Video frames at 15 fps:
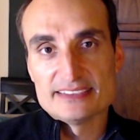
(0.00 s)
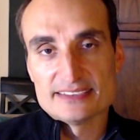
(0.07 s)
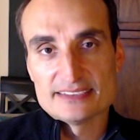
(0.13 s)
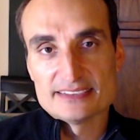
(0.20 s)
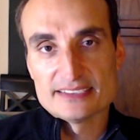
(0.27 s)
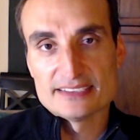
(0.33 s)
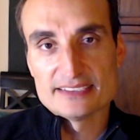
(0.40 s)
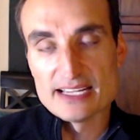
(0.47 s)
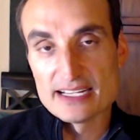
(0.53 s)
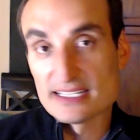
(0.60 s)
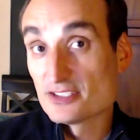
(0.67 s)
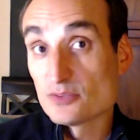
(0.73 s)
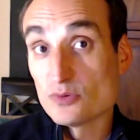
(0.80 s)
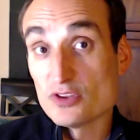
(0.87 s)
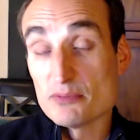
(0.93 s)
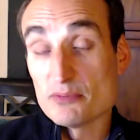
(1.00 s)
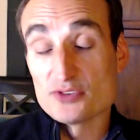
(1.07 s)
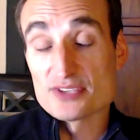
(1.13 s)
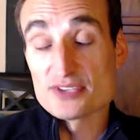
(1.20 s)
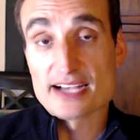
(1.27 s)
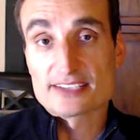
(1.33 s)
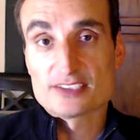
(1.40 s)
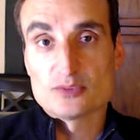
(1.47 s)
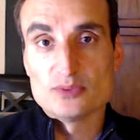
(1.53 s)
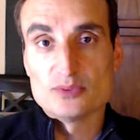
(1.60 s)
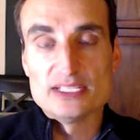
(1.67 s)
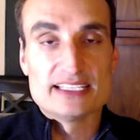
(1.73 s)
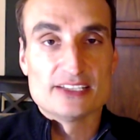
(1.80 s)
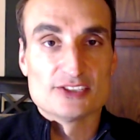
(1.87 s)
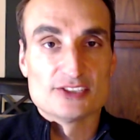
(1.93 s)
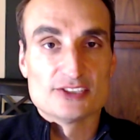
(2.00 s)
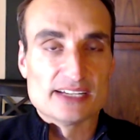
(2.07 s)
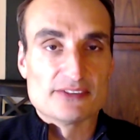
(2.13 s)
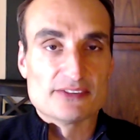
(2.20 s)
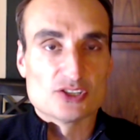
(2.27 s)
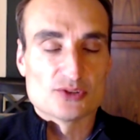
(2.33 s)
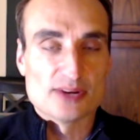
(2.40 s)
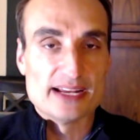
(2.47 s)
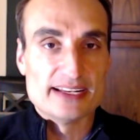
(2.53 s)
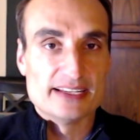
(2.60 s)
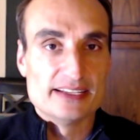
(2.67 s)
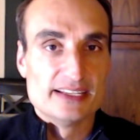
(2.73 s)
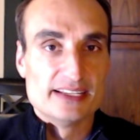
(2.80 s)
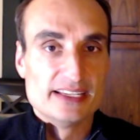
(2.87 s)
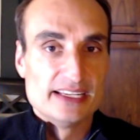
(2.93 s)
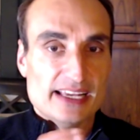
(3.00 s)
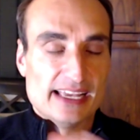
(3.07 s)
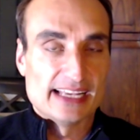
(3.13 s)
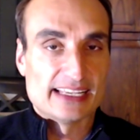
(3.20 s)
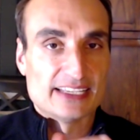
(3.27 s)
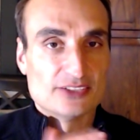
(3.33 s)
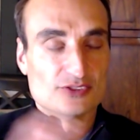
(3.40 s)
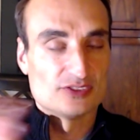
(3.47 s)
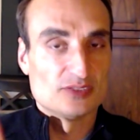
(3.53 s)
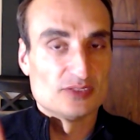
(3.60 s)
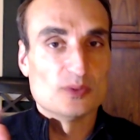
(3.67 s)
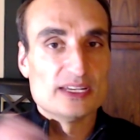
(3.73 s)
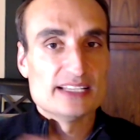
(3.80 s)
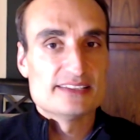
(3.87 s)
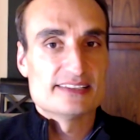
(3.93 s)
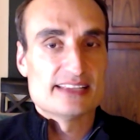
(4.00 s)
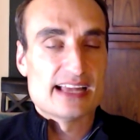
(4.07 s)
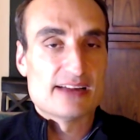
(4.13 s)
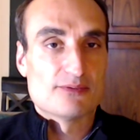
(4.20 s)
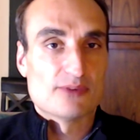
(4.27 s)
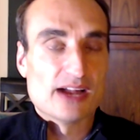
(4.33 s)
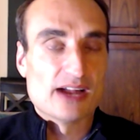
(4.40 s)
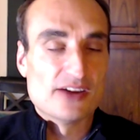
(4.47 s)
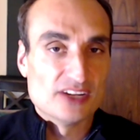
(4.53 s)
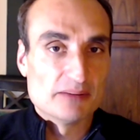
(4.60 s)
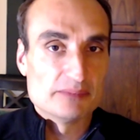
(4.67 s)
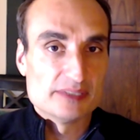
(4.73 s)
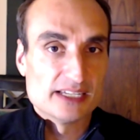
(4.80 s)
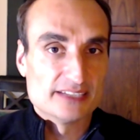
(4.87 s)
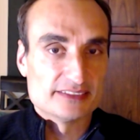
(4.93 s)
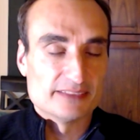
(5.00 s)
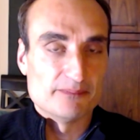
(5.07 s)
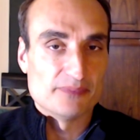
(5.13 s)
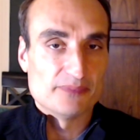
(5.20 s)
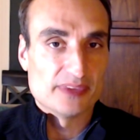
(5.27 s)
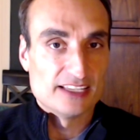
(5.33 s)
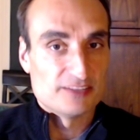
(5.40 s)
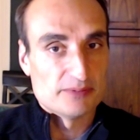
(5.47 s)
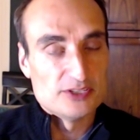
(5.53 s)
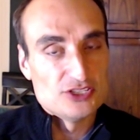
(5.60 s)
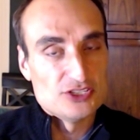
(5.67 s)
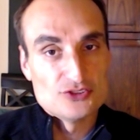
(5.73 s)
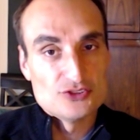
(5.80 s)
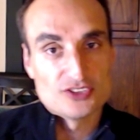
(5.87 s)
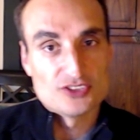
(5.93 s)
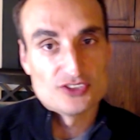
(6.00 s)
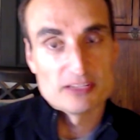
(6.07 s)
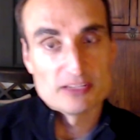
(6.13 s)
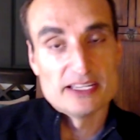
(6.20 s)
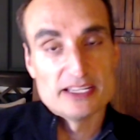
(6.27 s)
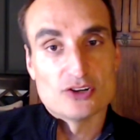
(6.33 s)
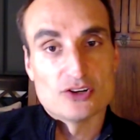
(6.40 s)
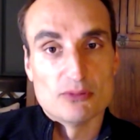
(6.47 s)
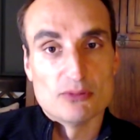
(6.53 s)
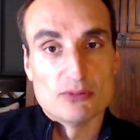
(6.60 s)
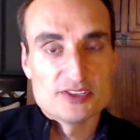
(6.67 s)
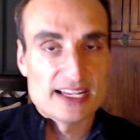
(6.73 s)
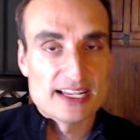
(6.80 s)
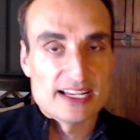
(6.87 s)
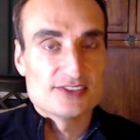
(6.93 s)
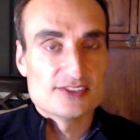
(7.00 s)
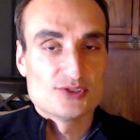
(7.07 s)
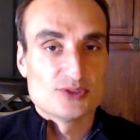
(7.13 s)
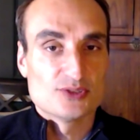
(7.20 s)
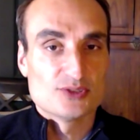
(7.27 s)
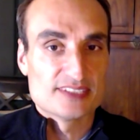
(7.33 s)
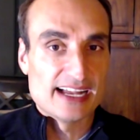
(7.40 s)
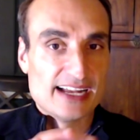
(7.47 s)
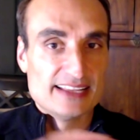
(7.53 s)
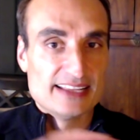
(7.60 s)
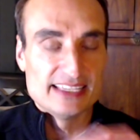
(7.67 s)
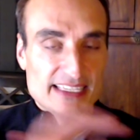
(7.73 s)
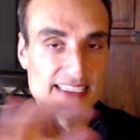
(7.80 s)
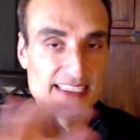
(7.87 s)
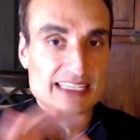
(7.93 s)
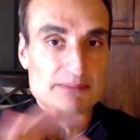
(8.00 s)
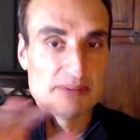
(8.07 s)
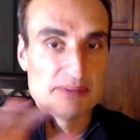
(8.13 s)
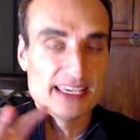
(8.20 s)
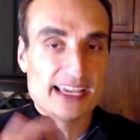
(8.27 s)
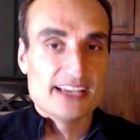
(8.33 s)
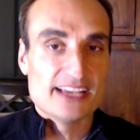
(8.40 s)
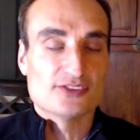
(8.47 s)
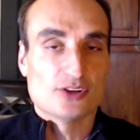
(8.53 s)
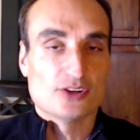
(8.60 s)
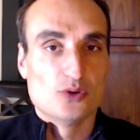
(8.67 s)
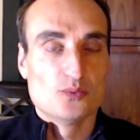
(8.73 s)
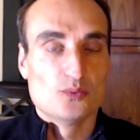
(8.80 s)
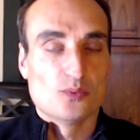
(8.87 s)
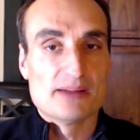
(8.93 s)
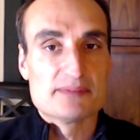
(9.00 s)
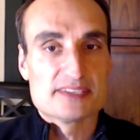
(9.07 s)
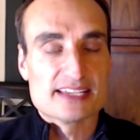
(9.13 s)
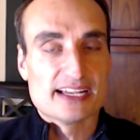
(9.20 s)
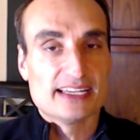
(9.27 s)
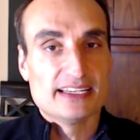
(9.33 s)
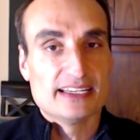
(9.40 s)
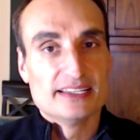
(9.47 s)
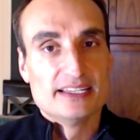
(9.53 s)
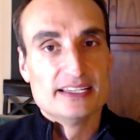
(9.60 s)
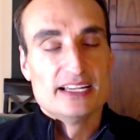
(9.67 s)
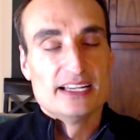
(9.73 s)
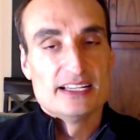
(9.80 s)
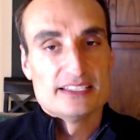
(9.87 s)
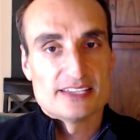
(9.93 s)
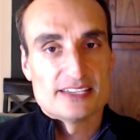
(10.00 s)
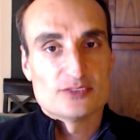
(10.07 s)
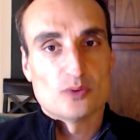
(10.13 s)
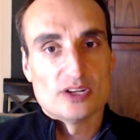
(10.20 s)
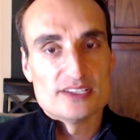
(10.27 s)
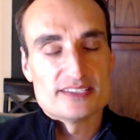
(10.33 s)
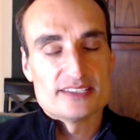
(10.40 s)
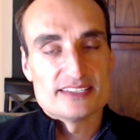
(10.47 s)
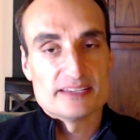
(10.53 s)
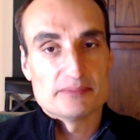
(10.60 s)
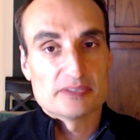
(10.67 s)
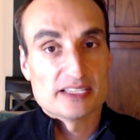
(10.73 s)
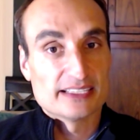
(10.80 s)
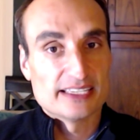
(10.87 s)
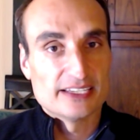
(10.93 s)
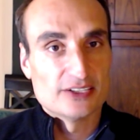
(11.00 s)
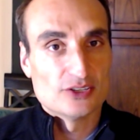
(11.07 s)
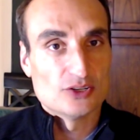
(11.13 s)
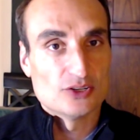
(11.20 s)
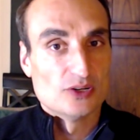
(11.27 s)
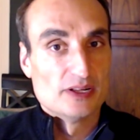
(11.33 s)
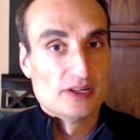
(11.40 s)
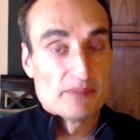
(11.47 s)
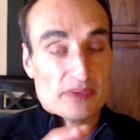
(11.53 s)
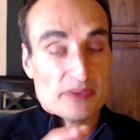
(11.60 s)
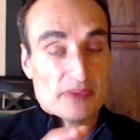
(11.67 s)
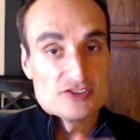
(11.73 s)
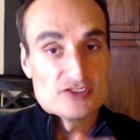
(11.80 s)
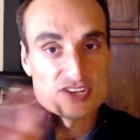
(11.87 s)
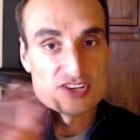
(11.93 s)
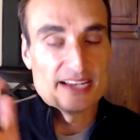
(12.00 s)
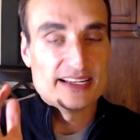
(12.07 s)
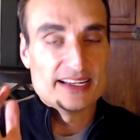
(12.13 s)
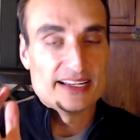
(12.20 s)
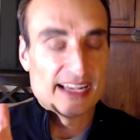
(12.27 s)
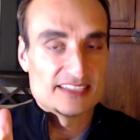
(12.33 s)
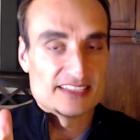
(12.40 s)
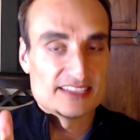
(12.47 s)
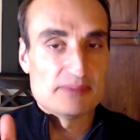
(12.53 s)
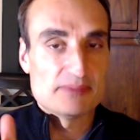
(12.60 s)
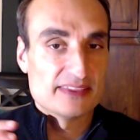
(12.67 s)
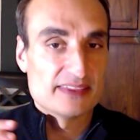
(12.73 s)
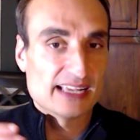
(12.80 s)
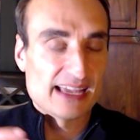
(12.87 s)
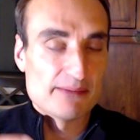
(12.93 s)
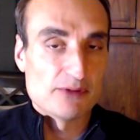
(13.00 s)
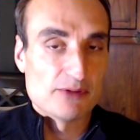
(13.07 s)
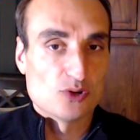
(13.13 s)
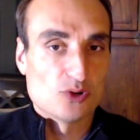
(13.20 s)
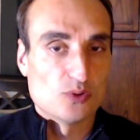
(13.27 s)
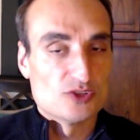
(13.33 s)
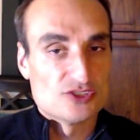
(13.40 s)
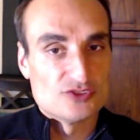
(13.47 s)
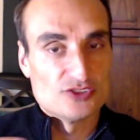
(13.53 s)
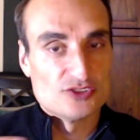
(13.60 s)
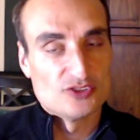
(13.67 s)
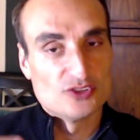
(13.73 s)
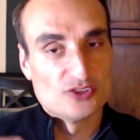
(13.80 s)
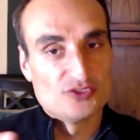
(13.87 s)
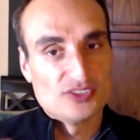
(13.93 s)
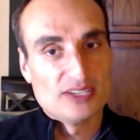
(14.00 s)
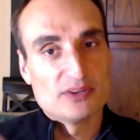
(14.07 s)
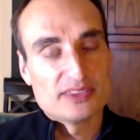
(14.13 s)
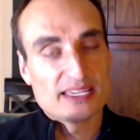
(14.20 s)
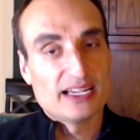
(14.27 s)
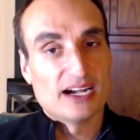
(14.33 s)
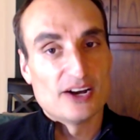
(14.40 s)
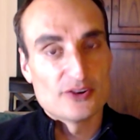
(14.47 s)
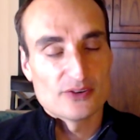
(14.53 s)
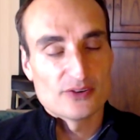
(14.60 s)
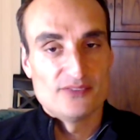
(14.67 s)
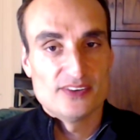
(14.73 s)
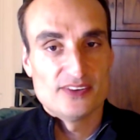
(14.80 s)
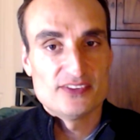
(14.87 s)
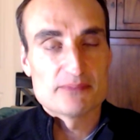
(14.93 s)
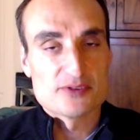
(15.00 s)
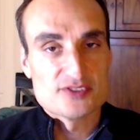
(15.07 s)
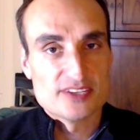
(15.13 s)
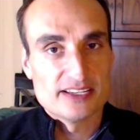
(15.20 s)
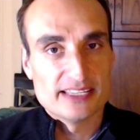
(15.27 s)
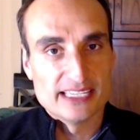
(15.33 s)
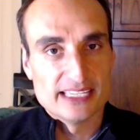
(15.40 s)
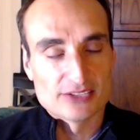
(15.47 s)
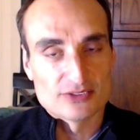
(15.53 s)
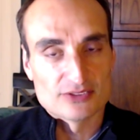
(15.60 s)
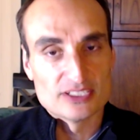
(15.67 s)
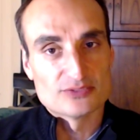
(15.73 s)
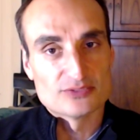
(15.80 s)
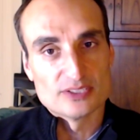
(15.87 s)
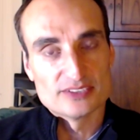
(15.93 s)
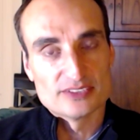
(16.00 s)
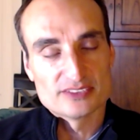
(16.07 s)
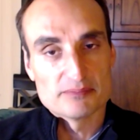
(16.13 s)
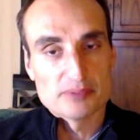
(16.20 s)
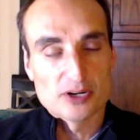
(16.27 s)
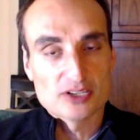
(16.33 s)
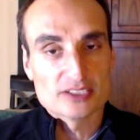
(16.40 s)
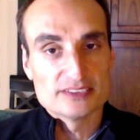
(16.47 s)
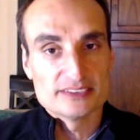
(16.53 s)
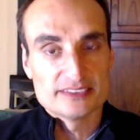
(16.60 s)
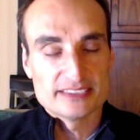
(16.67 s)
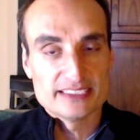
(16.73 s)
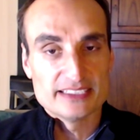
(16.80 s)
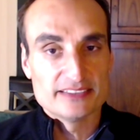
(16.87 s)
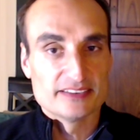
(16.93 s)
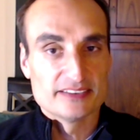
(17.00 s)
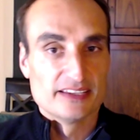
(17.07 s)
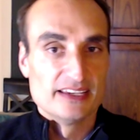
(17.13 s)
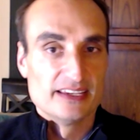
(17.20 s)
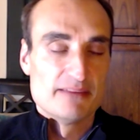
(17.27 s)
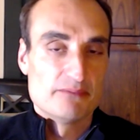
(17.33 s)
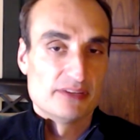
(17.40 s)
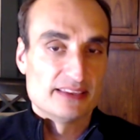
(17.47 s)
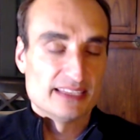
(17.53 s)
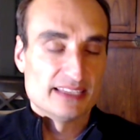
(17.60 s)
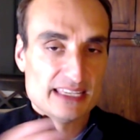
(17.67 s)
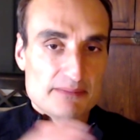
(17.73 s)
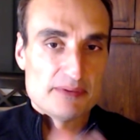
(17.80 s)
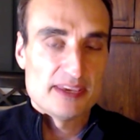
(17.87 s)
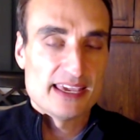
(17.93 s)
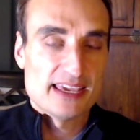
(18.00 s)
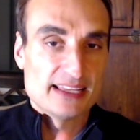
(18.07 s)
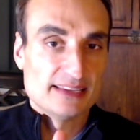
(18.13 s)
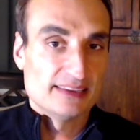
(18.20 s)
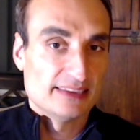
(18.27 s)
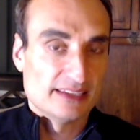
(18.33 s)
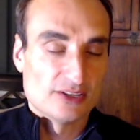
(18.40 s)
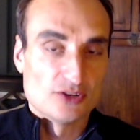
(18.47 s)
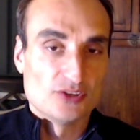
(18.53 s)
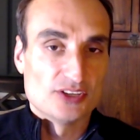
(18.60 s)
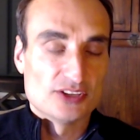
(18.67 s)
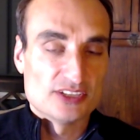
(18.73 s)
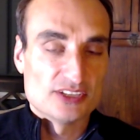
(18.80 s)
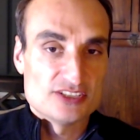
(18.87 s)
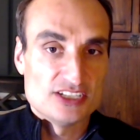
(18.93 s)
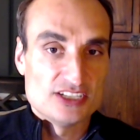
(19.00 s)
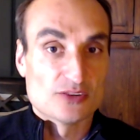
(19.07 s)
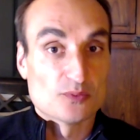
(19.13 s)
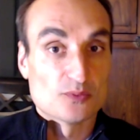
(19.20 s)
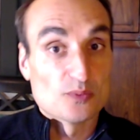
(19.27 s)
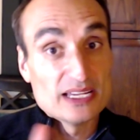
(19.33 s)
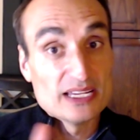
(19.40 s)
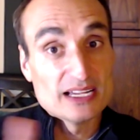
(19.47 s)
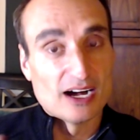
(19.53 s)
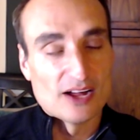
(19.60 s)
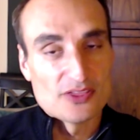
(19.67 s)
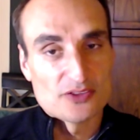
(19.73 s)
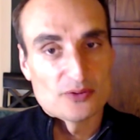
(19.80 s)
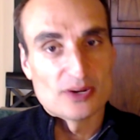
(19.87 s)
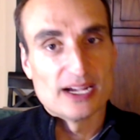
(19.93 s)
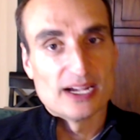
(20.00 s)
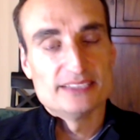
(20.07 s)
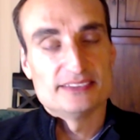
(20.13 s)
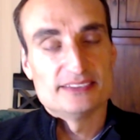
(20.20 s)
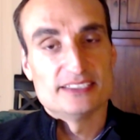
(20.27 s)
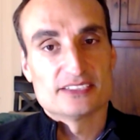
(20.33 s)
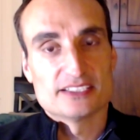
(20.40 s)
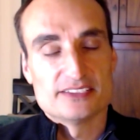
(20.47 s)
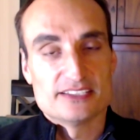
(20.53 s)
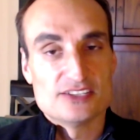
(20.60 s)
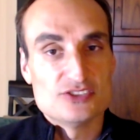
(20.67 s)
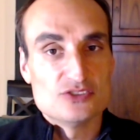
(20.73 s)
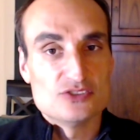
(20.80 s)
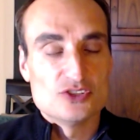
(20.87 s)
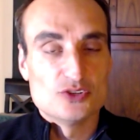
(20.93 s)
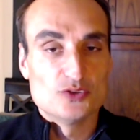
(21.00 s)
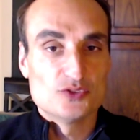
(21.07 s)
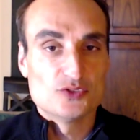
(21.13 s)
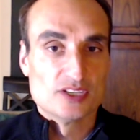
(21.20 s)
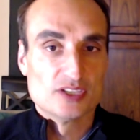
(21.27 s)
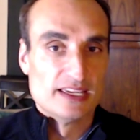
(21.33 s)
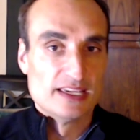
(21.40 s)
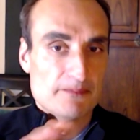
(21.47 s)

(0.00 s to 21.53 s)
It's considered one of the most toxic weed killers ever created. It kills the weeds that Roundup doesn't. It's been used to commit homicide and suicide. The EPA's own website says 1 sip can kill. China has banned the chemical, which is associated with a 150% increased risk of Parkinson's disease, but the EPA earlier this year reauthorized its continued use.